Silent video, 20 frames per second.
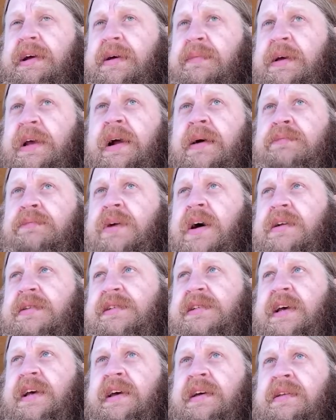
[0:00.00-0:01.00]
I mean, I'm not
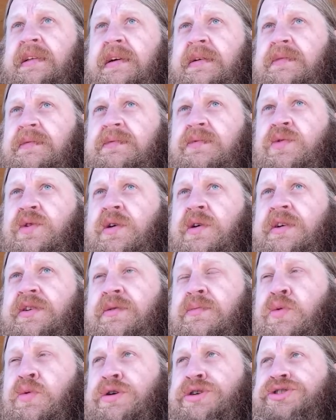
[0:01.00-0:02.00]
saying that we're under
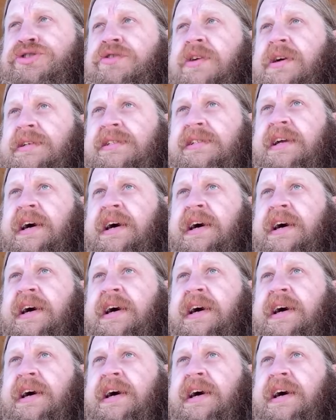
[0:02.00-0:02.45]
more stress